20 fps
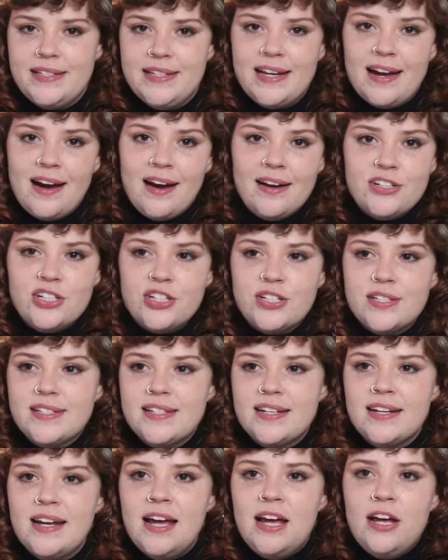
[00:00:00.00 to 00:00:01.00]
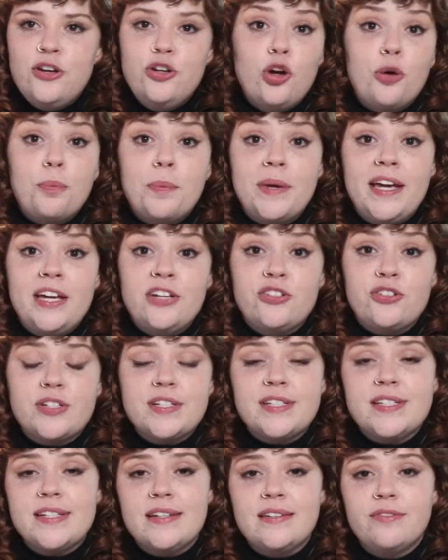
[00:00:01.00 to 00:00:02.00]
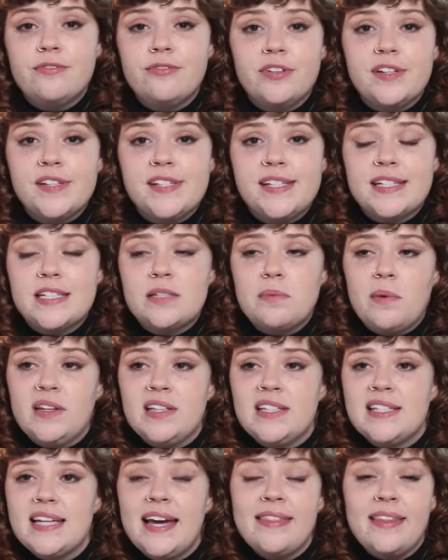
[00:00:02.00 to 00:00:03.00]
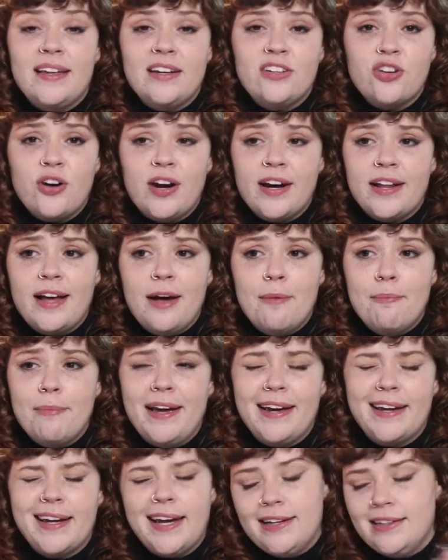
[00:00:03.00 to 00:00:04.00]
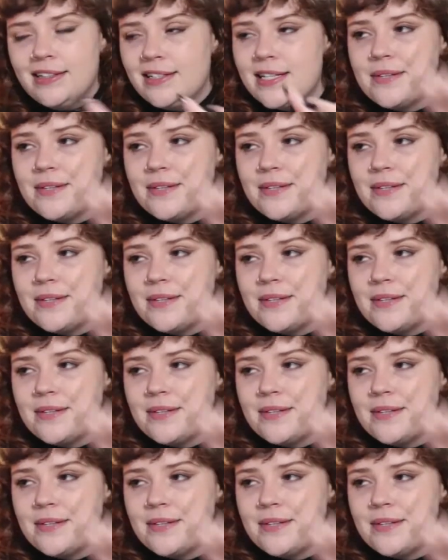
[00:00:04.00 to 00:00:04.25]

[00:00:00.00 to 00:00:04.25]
You can't just not be interested for 6 months and then try to come back and